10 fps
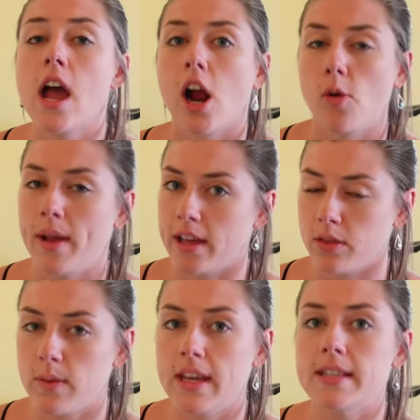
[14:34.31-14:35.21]
our
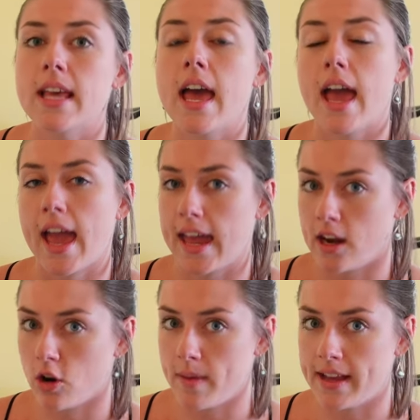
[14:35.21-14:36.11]
omega-3s, and
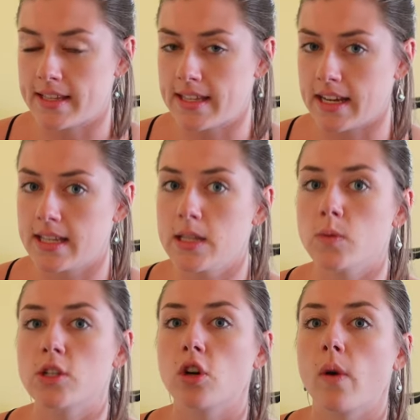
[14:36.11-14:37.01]
our omega-6s,
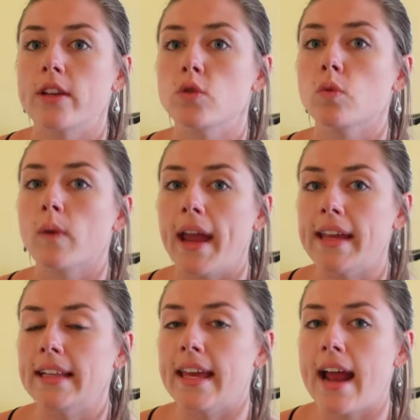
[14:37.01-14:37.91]
which are going to
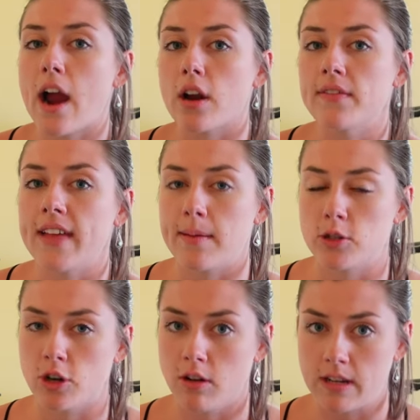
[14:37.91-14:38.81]
regulate our
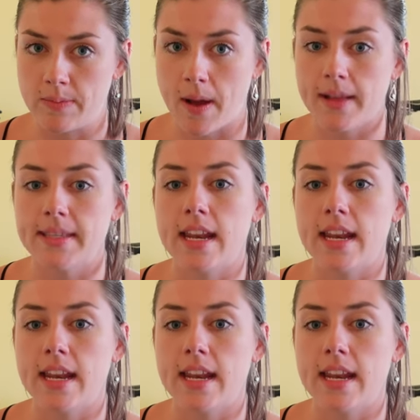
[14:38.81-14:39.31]
inflammatory response.